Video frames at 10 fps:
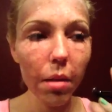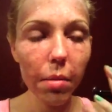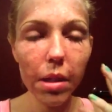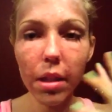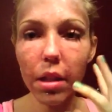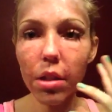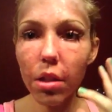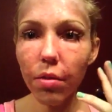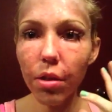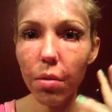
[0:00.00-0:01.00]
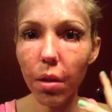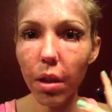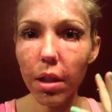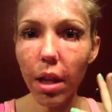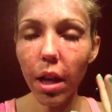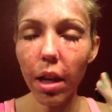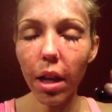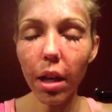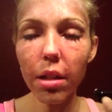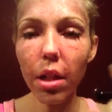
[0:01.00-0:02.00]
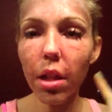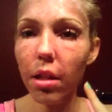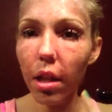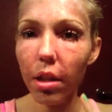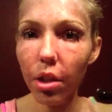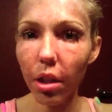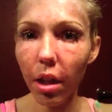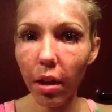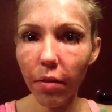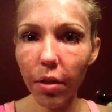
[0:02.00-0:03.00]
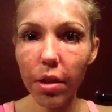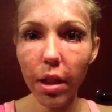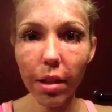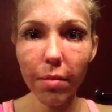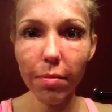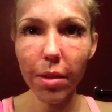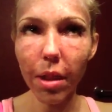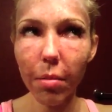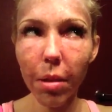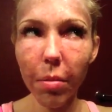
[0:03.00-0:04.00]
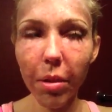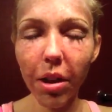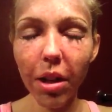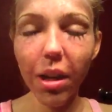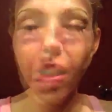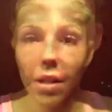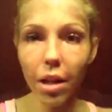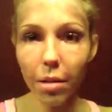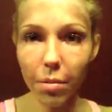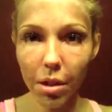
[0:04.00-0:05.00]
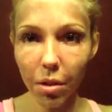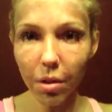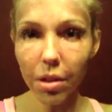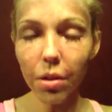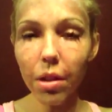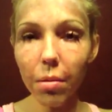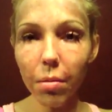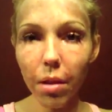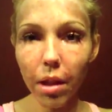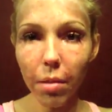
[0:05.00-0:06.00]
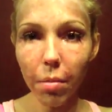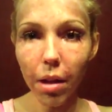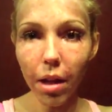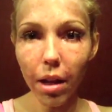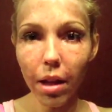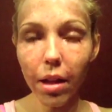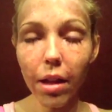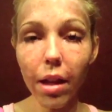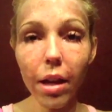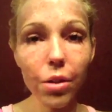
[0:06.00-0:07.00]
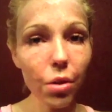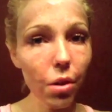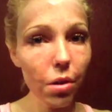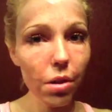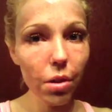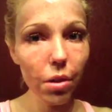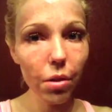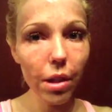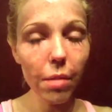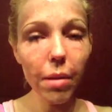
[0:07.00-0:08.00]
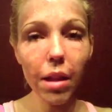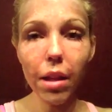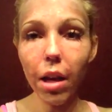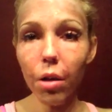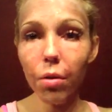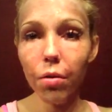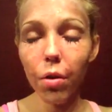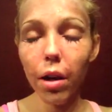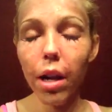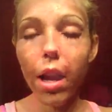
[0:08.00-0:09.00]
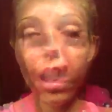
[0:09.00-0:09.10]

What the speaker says: My skin just feels really tight, and to the touch it kind of feels like sandpaper. So now I'm just going to liberally apply the hydrocortisone cream and the Aquaphor.